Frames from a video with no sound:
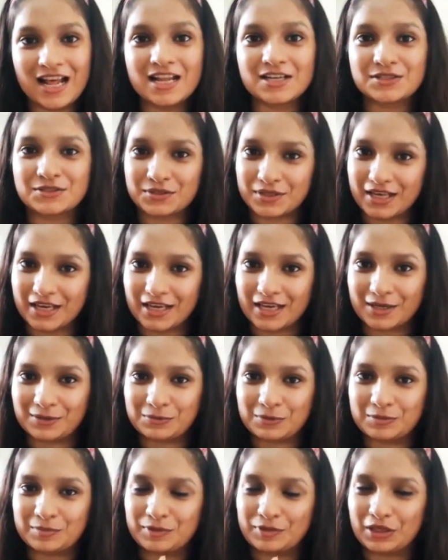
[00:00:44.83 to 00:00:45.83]
Today
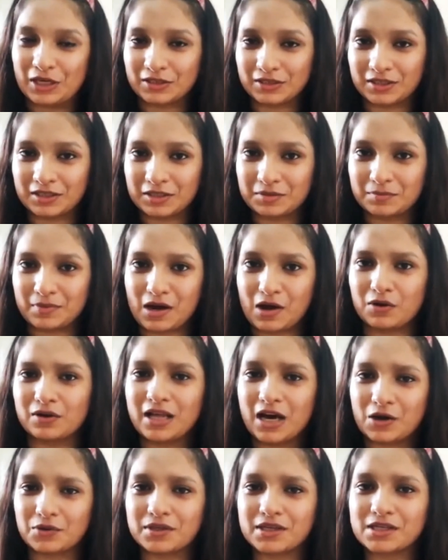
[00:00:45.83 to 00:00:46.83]
we'll be talking about
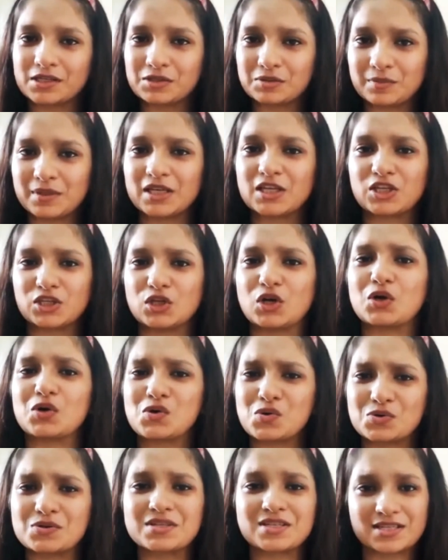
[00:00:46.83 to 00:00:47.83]
how can you make your
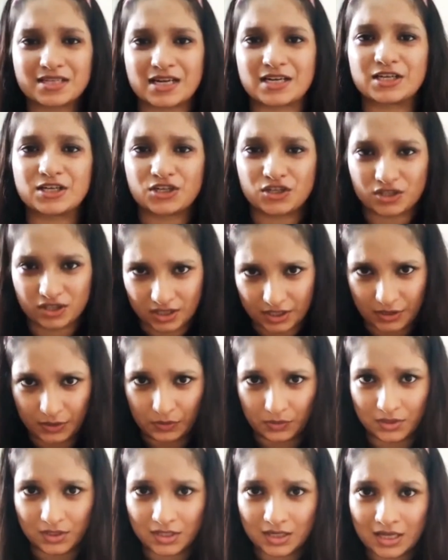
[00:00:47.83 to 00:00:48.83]
own study
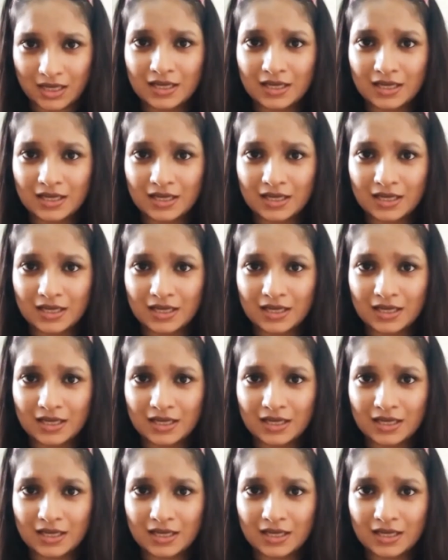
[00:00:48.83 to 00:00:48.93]
schedule.